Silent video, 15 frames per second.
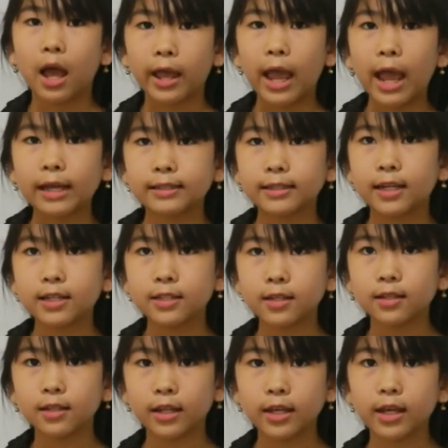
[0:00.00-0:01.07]
I
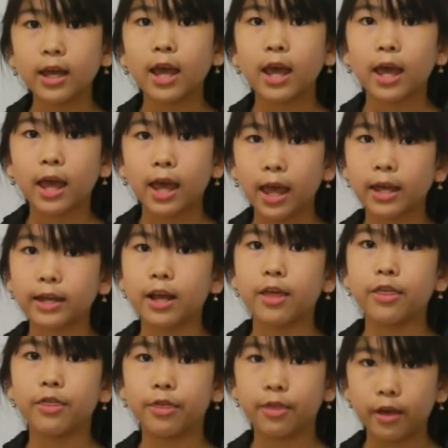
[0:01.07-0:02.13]
accidentally hit
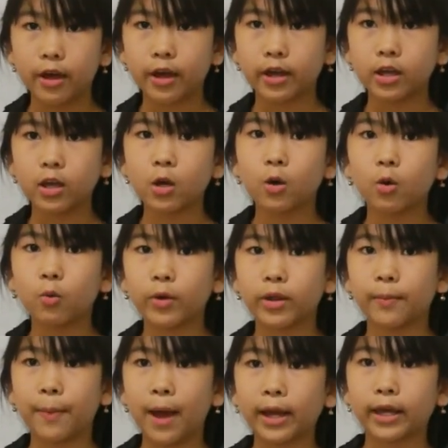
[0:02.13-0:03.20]
they
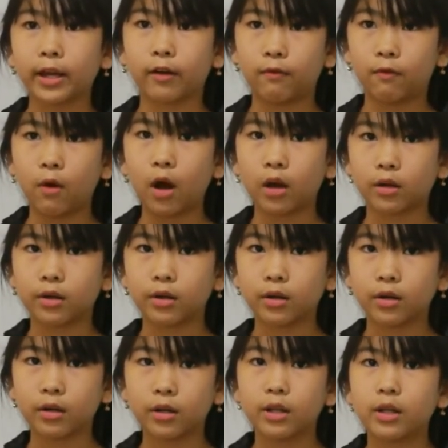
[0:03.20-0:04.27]
with a bucket of water.
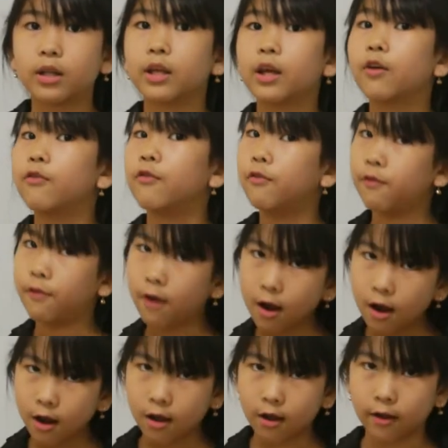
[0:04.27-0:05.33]

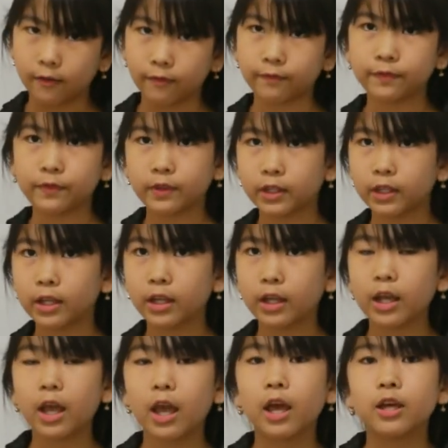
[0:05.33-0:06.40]
Wrong.
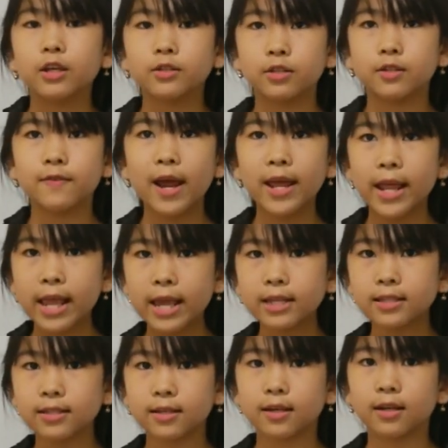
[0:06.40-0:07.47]
So the right
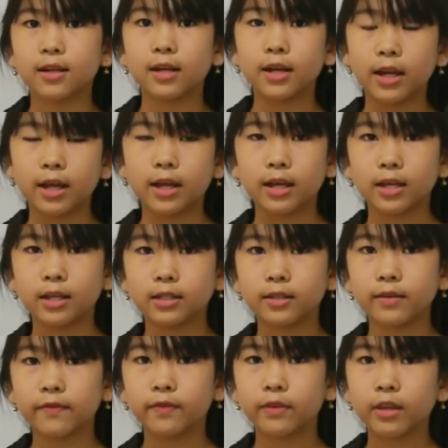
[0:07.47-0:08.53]
answer
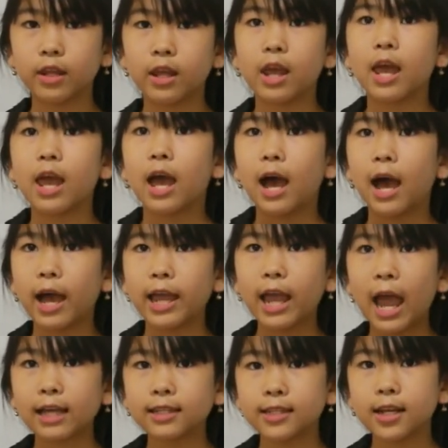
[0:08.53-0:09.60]
is
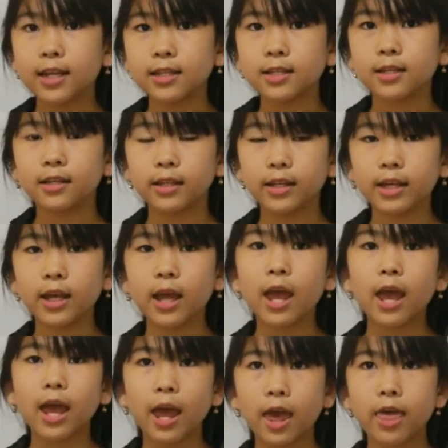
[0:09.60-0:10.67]
I accidentally
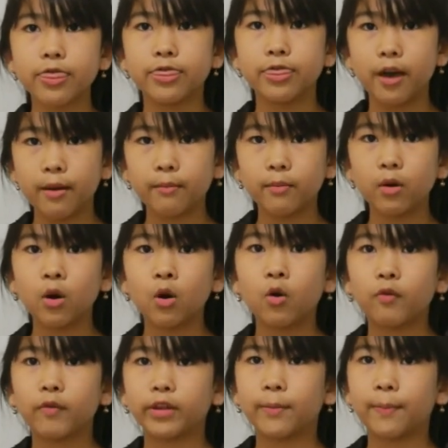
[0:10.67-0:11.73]
hit
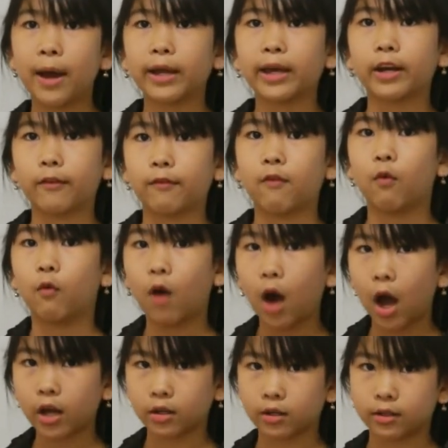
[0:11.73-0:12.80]
them with a bucket of
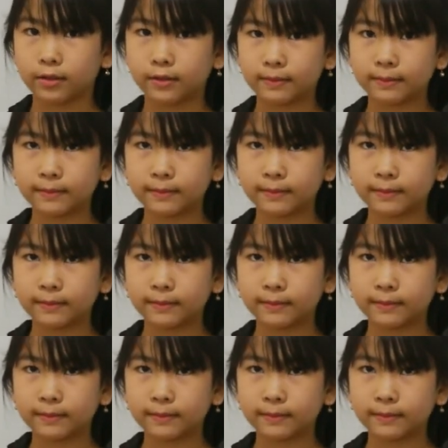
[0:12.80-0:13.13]
water.